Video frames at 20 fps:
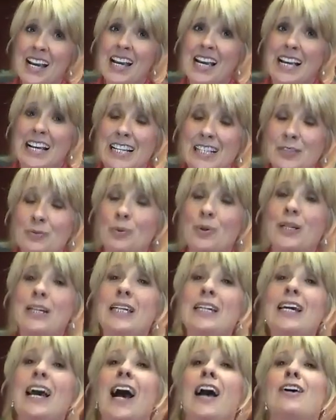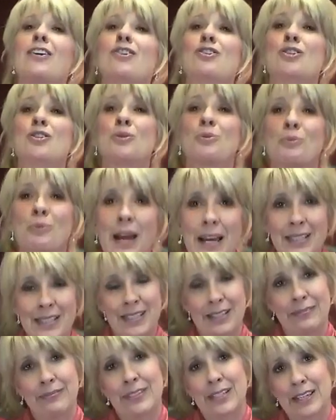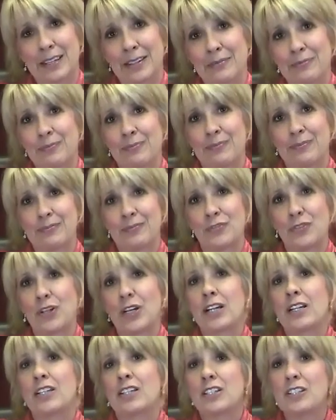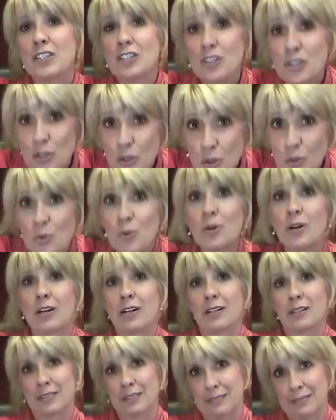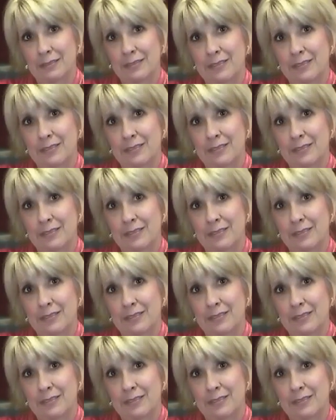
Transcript: He's working aggressively for a cure